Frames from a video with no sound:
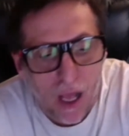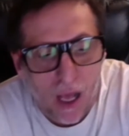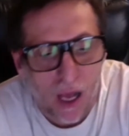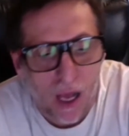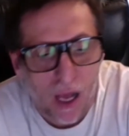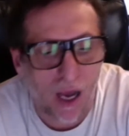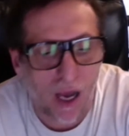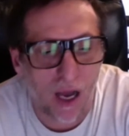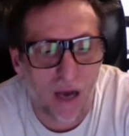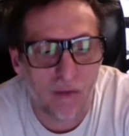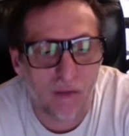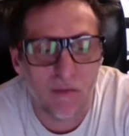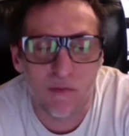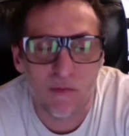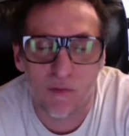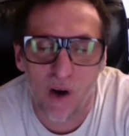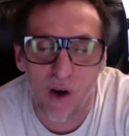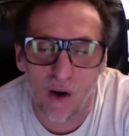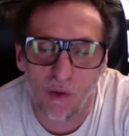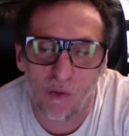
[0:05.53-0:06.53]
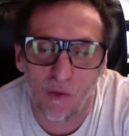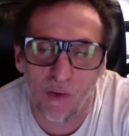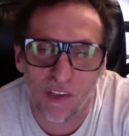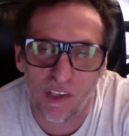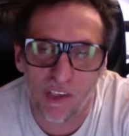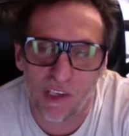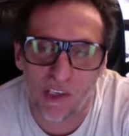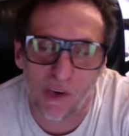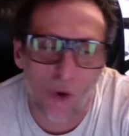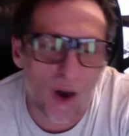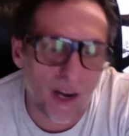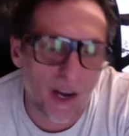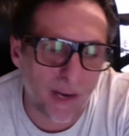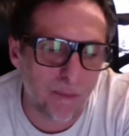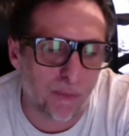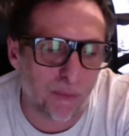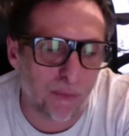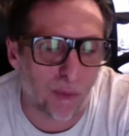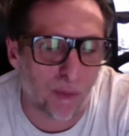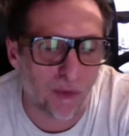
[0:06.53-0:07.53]
this is quite an
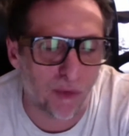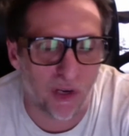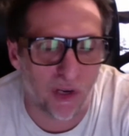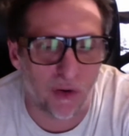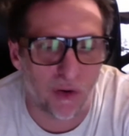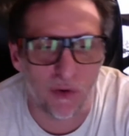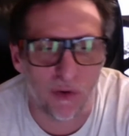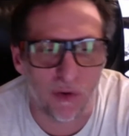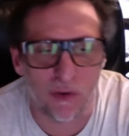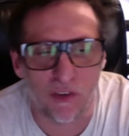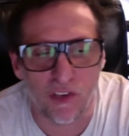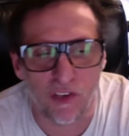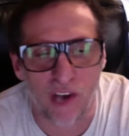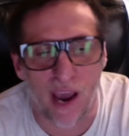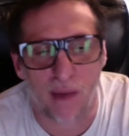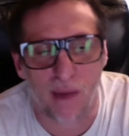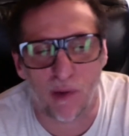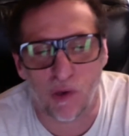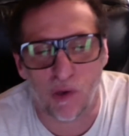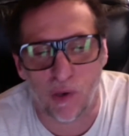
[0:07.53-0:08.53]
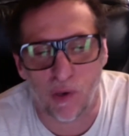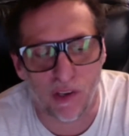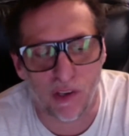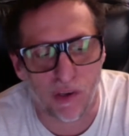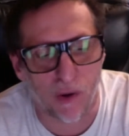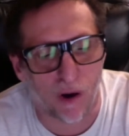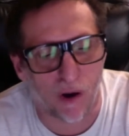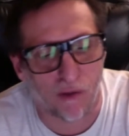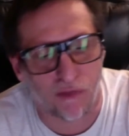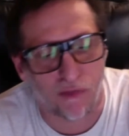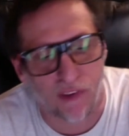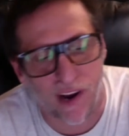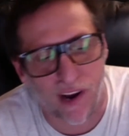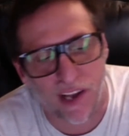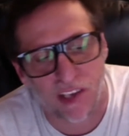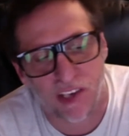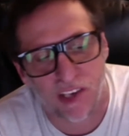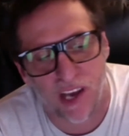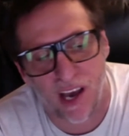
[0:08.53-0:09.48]
impromptu chat between two old friends.